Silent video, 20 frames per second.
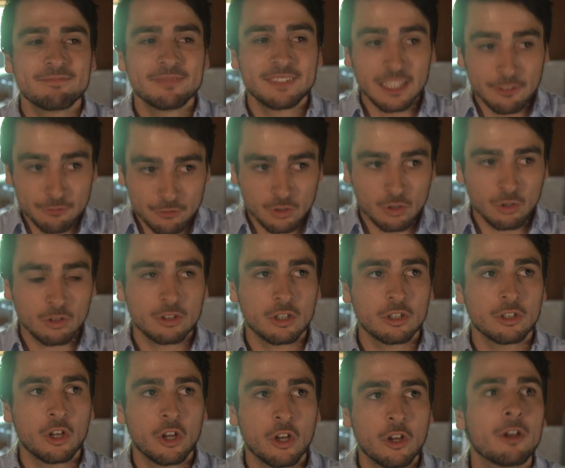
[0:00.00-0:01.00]
difficult
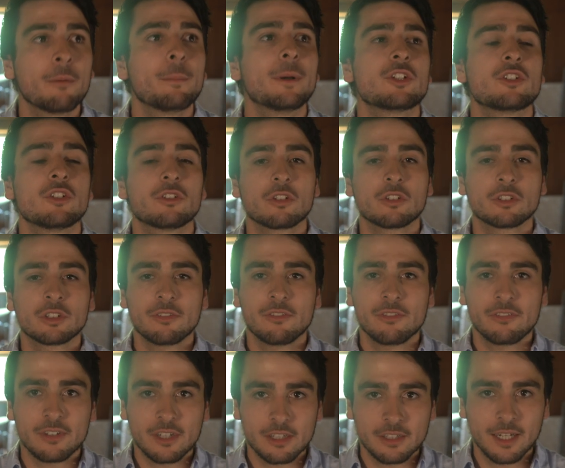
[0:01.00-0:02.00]
on her, but she's also
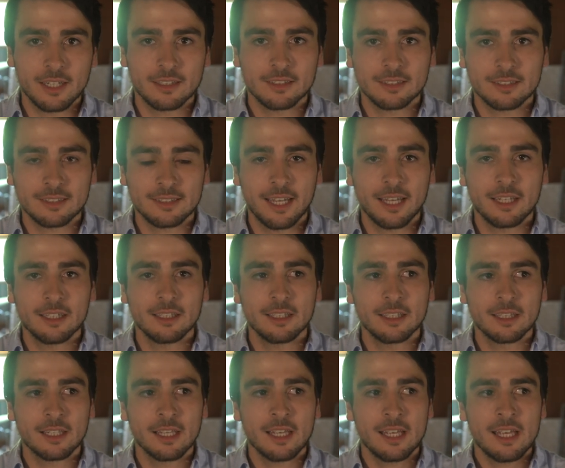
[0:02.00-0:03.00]
very
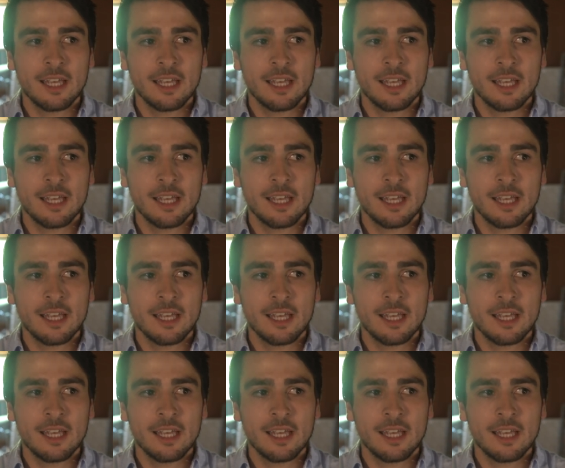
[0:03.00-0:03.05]
understanding